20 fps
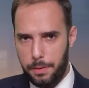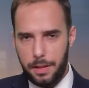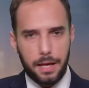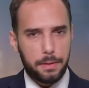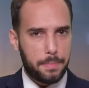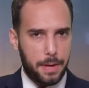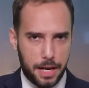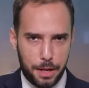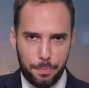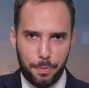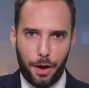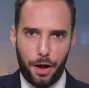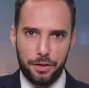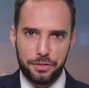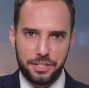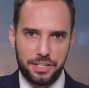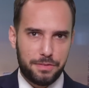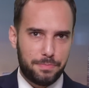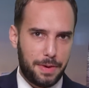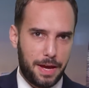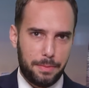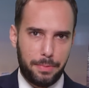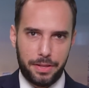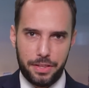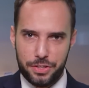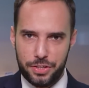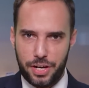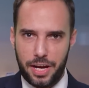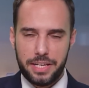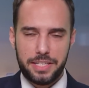But like many policies made by
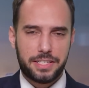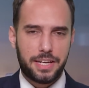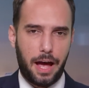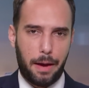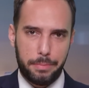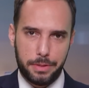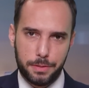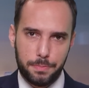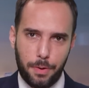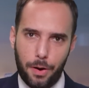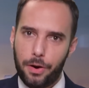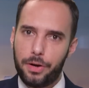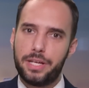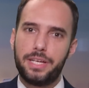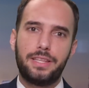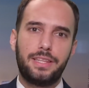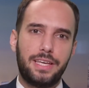the Chinese Communist Party,